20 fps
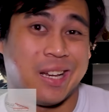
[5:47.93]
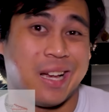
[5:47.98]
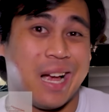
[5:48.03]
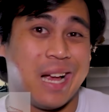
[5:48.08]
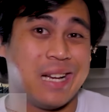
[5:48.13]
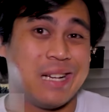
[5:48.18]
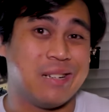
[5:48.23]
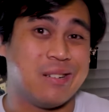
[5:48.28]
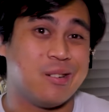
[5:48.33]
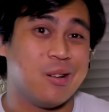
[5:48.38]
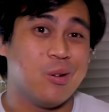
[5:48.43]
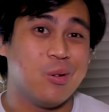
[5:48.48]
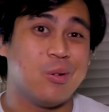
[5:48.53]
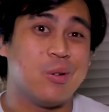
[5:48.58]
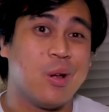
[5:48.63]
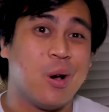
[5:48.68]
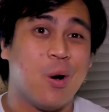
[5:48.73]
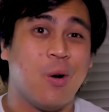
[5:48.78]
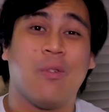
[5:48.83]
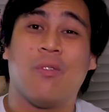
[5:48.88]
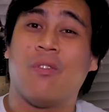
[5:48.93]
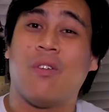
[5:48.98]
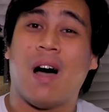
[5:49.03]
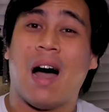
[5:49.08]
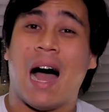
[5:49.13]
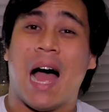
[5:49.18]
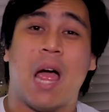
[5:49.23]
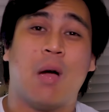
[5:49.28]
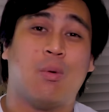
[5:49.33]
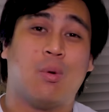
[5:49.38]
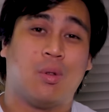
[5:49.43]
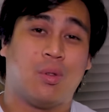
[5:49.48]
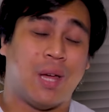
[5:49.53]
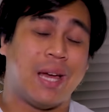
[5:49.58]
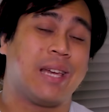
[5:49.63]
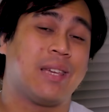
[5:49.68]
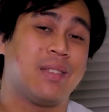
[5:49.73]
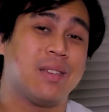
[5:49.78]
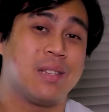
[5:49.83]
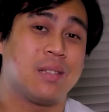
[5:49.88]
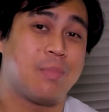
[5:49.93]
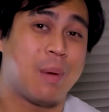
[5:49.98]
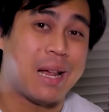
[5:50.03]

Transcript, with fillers: I don't know if I will like this,